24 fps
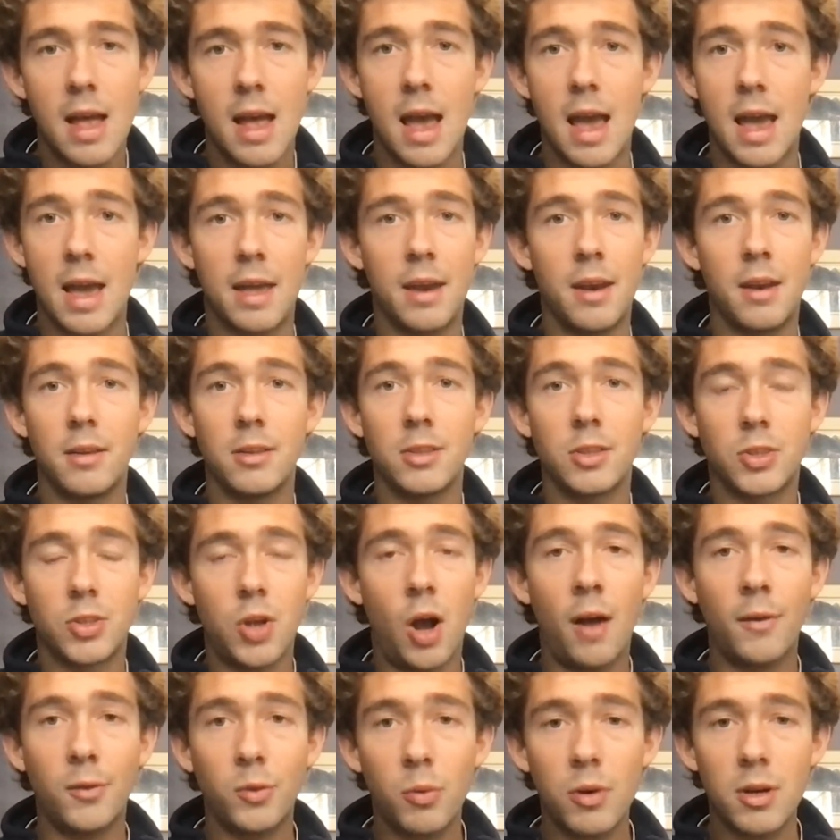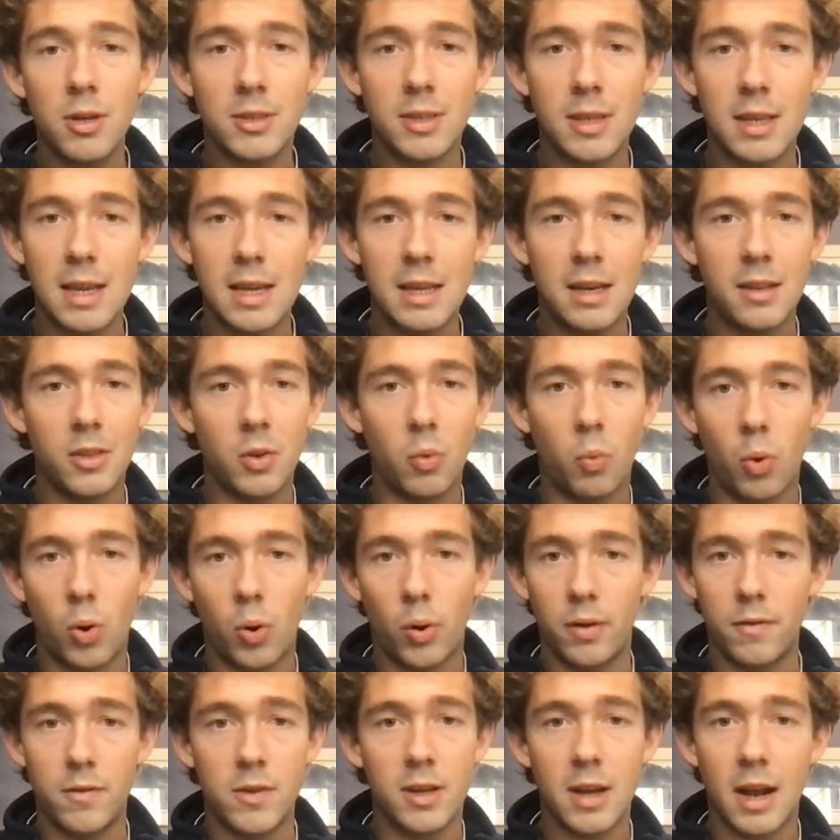And software is eating the
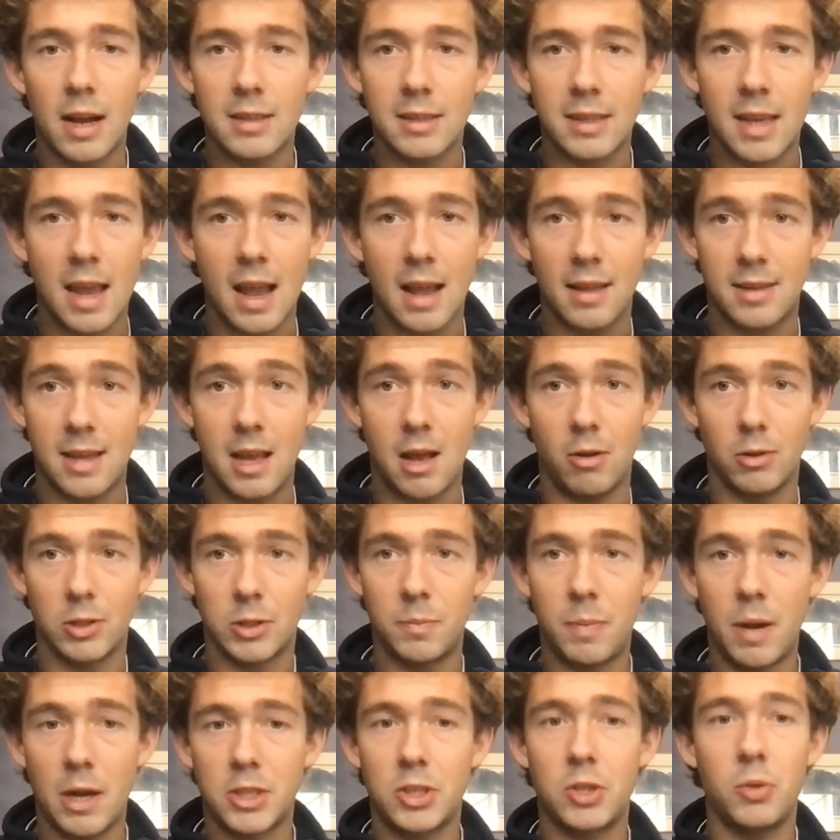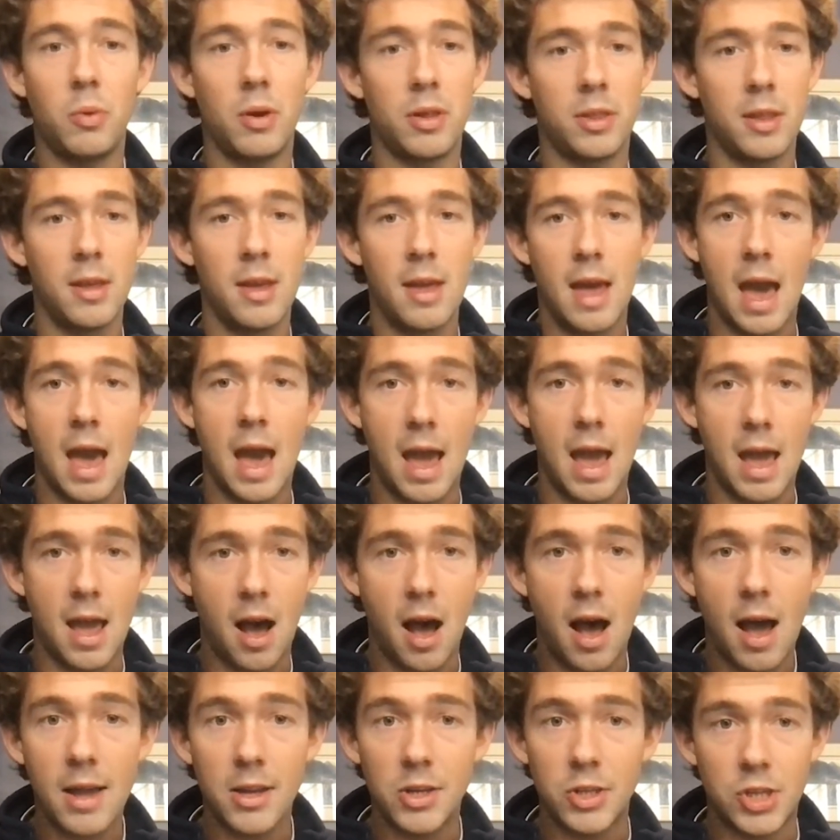world, if you guys can't tell, especially with
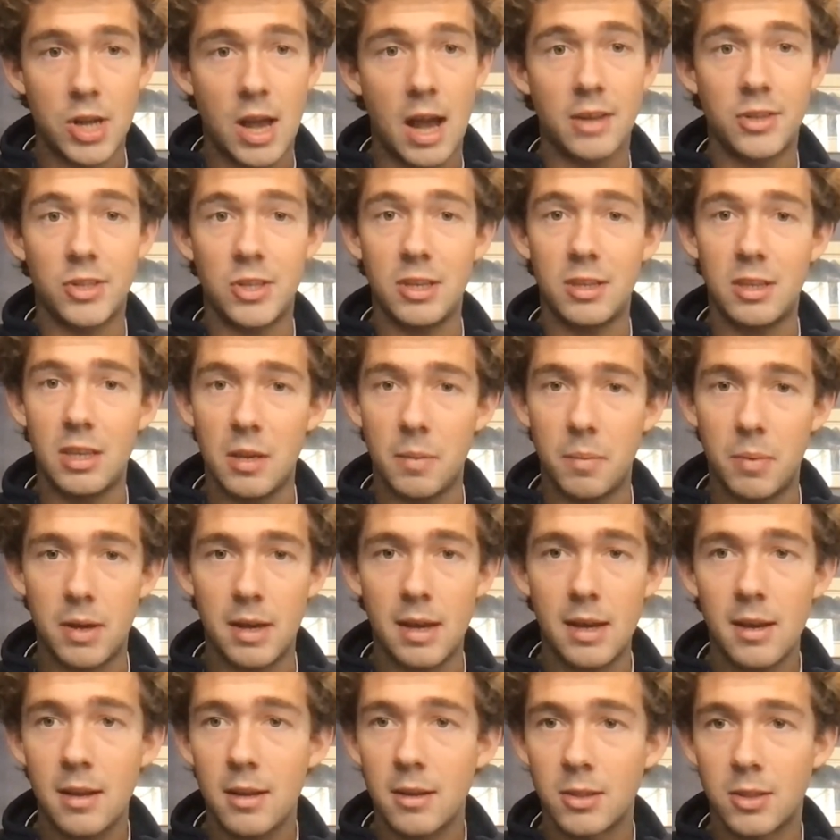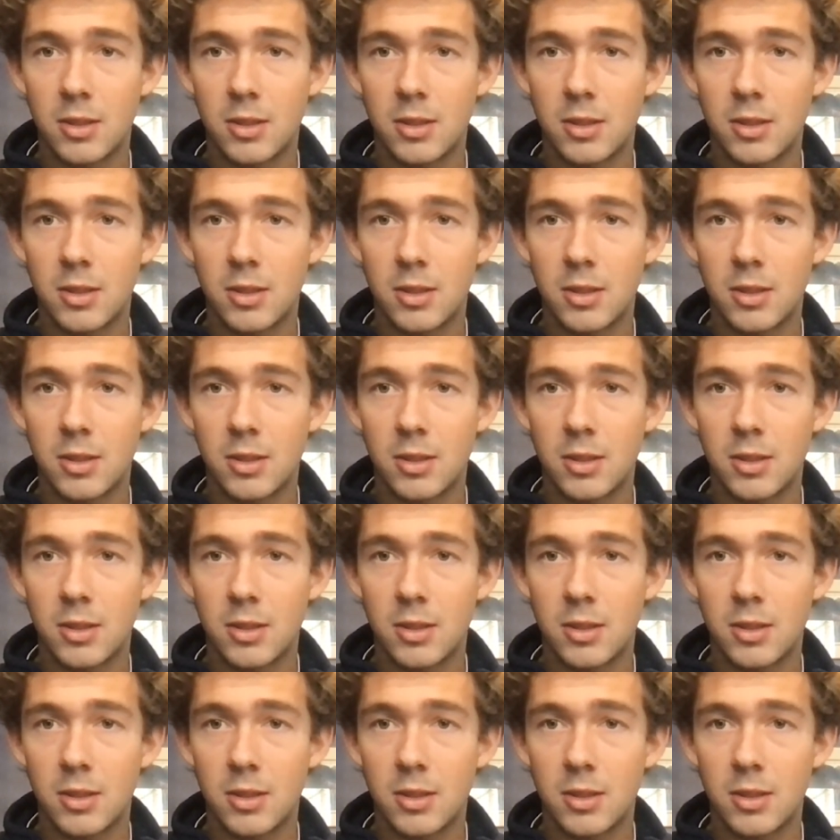AI and chat GTP.